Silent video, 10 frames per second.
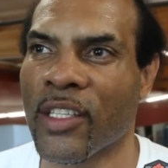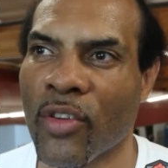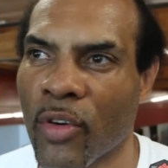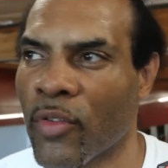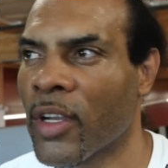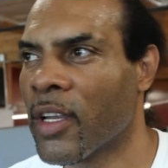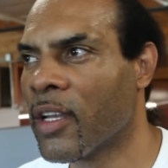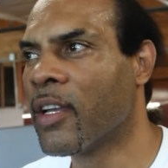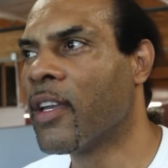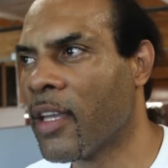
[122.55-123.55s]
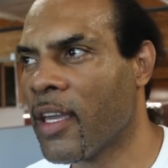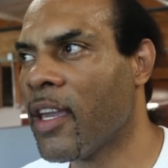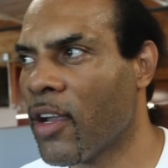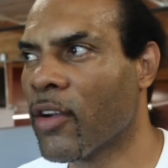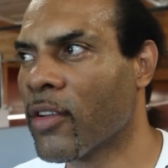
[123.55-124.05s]
So, you know,
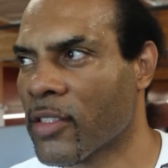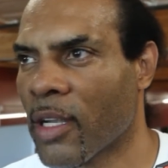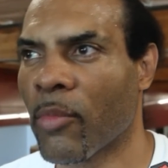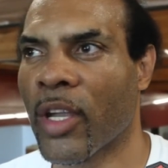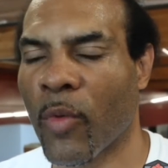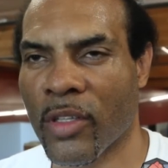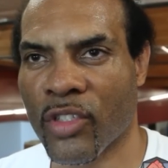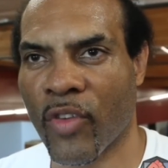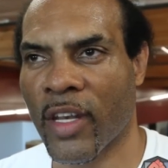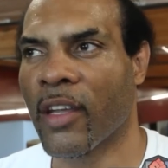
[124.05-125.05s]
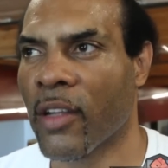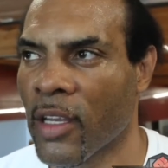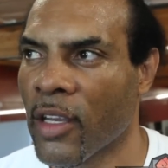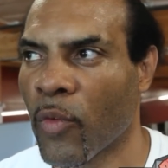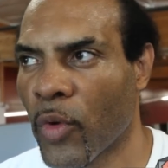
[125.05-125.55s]
here, summer, he wants to train here.
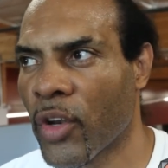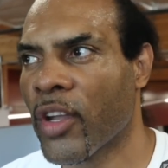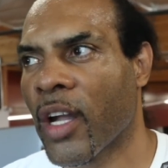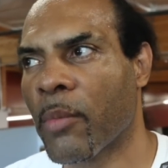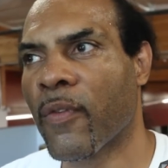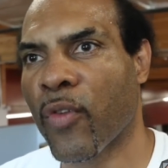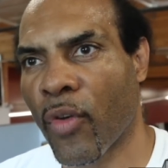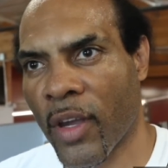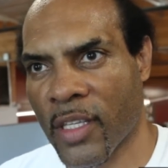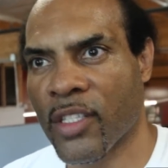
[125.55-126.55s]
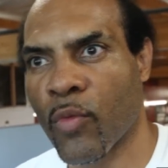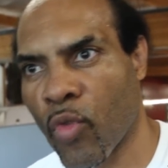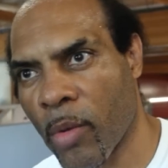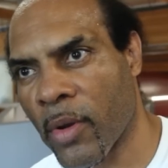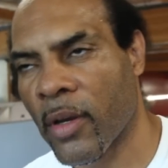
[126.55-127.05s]
Winter here comes to Florida because it's still
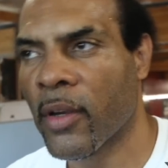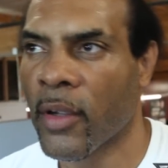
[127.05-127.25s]
warmer.